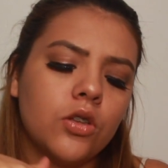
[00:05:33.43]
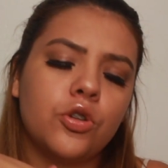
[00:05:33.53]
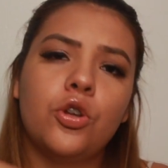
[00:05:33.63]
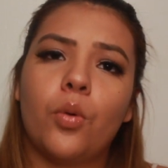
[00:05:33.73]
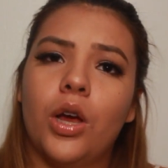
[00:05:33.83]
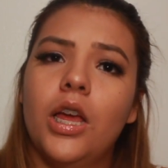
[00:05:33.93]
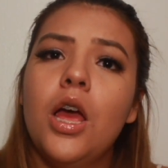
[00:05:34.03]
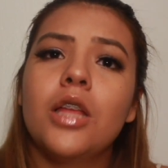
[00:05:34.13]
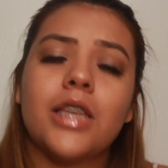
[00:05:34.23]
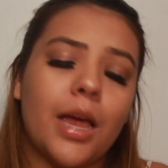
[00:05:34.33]
to know what
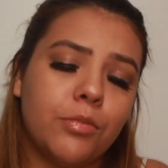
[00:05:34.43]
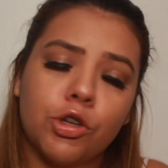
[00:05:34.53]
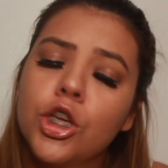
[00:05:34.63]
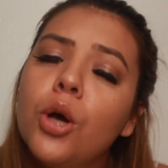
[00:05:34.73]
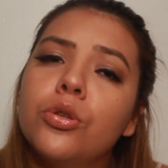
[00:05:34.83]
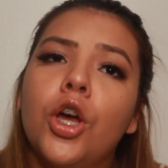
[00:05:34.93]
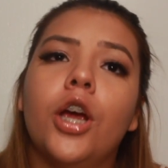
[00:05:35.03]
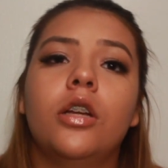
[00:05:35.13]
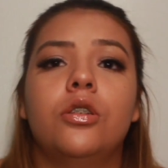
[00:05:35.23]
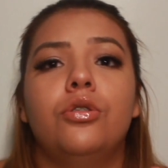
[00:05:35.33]
time the shows
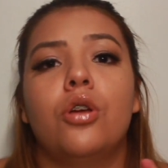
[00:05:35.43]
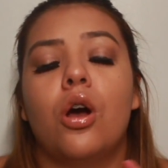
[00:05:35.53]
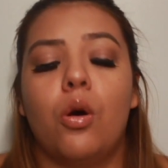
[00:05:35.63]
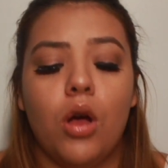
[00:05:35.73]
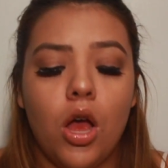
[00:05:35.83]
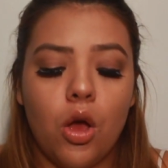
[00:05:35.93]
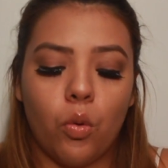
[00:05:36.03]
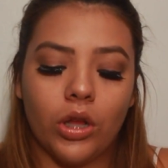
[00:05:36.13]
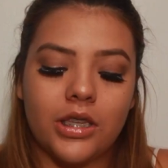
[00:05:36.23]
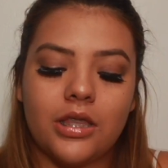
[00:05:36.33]
are, and to know
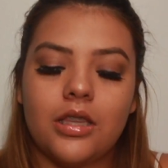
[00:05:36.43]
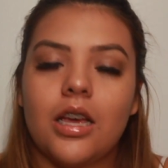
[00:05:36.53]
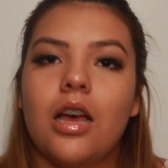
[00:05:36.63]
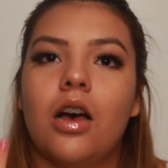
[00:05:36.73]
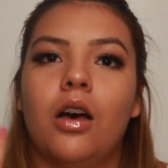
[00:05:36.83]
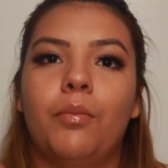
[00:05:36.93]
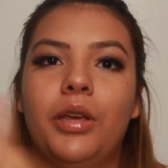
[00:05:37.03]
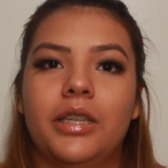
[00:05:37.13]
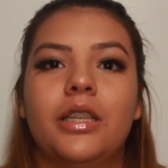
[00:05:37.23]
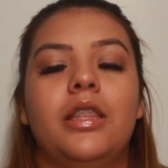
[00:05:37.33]
what
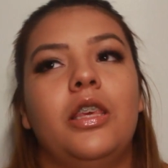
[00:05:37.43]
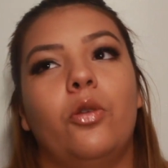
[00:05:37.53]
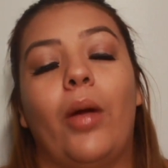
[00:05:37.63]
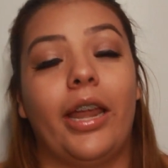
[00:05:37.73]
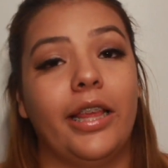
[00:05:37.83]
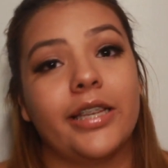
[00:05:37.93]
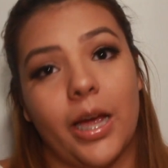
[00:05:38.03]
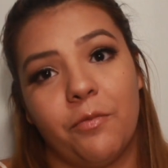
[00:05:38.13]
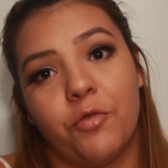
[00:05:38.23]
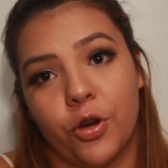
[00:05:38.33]
is the waiting
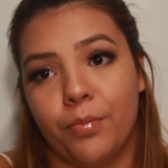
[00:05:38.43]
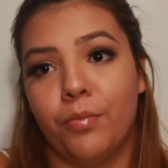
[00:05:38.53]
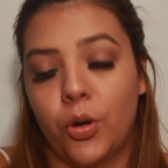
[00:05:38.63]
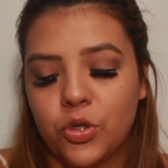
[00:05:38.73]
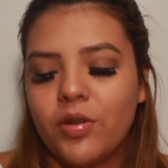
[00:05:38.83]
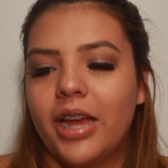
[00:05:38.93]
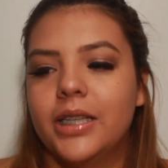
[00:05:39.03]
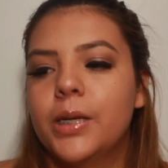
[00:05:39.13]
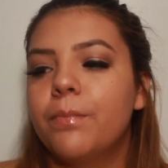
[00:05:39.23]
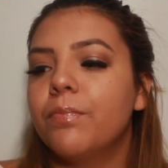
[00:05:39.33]
time for most
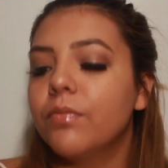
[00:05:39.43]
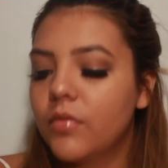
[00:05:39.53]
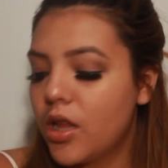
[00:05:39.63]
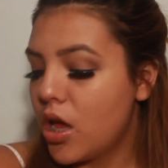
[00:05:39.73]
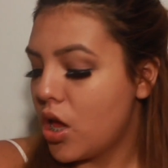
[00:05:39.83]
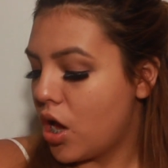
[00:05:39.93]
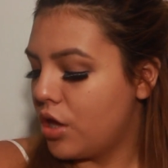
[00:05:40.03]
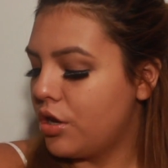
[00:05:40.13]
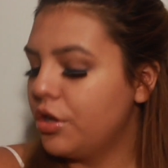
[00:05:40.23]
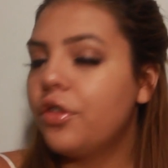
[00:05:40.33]
rides.
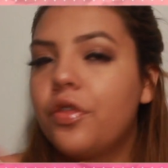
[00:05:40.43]
Another